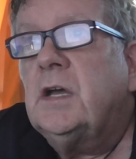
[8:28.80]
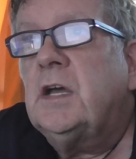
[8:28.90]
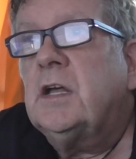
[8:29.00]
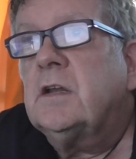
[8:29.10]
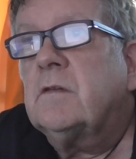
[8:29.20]

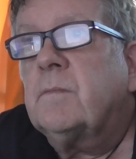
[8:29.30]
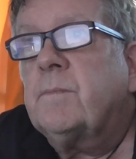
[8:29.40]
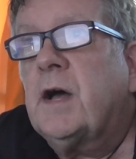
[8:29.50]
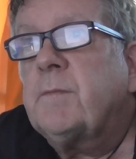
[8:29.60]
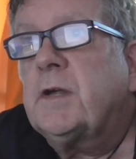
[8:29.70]
in
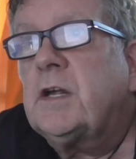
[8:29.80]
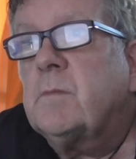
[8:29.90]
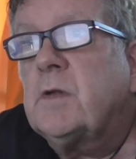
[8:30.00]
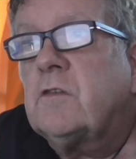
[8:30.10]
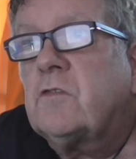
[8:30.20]
public
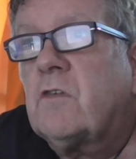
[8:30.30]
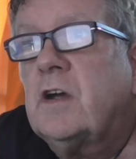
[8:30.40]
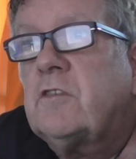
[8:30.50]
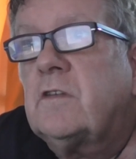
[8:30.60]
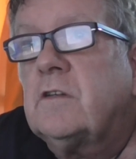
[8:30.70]

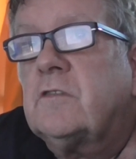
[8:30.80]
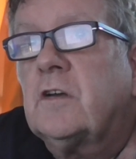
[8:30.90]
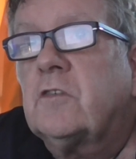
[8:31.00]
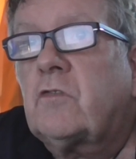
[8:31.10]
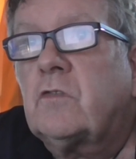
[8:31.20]
administration and
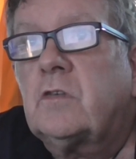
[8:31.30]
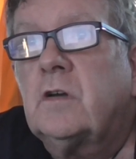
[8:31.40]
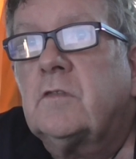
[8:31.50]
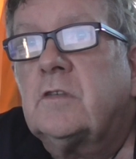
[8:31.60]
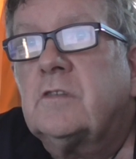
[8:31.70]
social
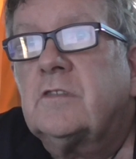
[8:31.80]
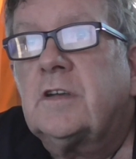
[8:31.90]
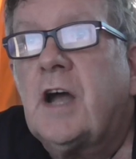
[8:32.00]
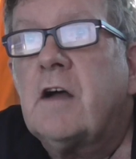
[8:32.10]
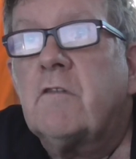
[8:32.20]
services
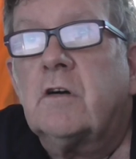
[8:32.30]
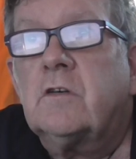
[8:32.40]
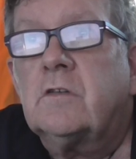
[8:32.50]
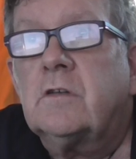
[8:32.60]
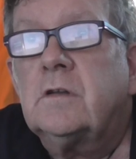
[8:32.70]

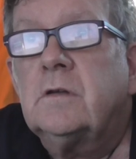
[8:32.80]
skyrocketed